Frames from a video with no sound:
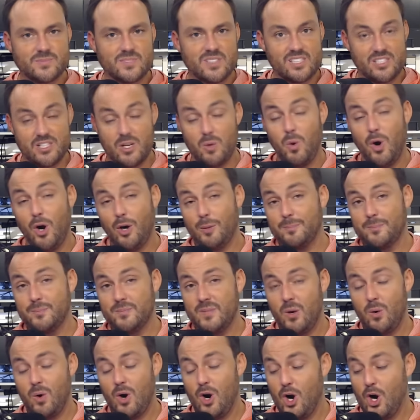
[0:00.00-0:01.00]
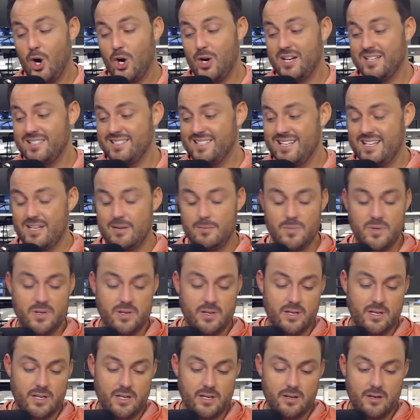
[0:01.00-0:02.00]
because they were. They were a hurting team.
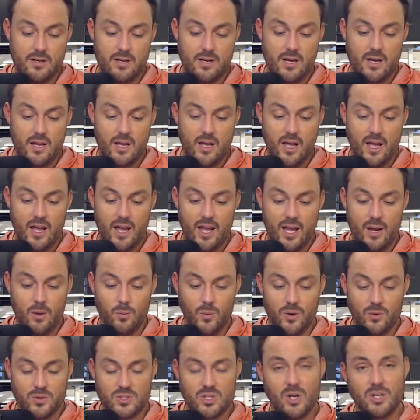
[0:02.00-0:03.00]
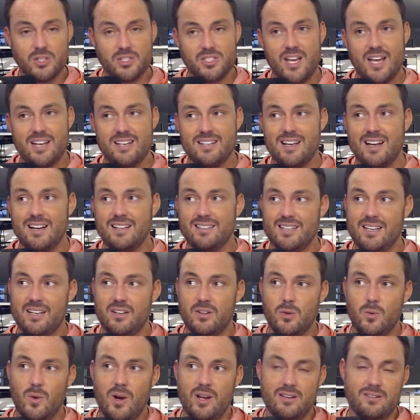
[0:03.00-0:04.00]
And when it was all said and done at the end
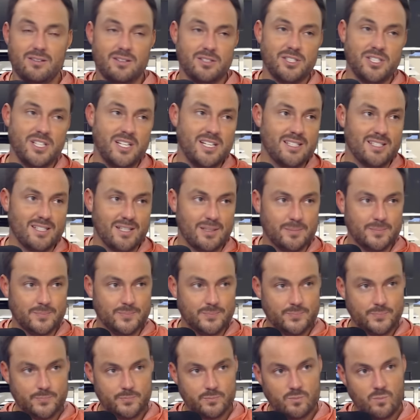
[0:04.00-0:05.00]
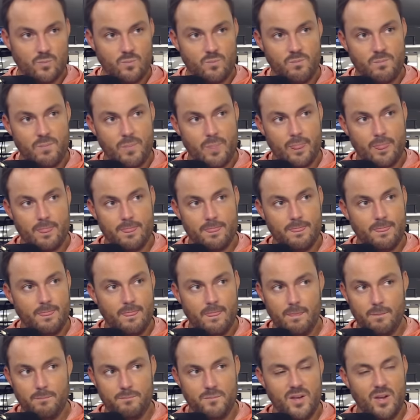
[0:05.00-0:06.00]
of the regular season,
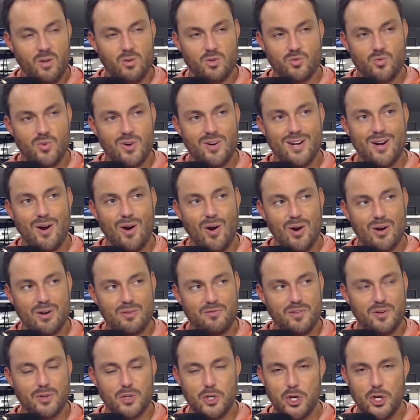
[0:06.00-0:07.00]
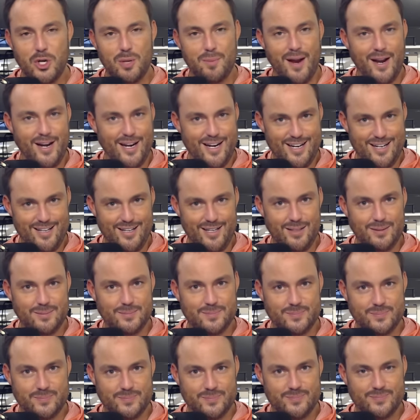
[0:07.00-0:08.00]
it was really hard to feel good about anything.
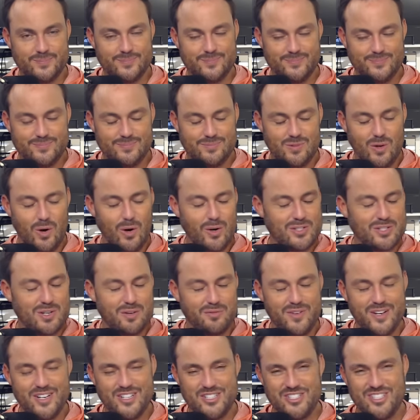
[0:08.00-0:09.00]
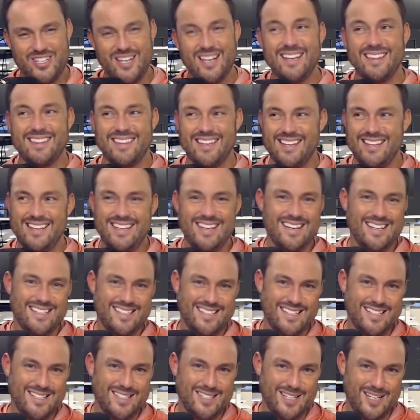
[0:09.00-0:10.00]
Arkansas finished 10th in the
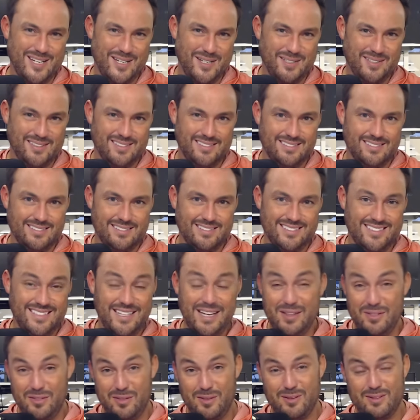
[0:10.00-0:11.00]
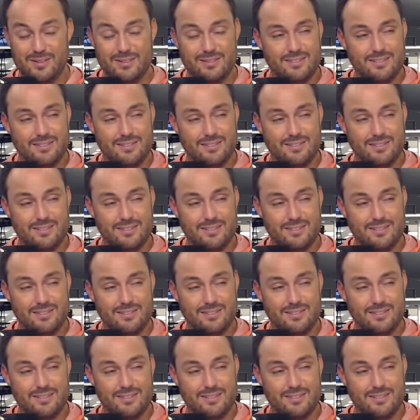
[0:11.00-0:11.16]
SEC. 10th.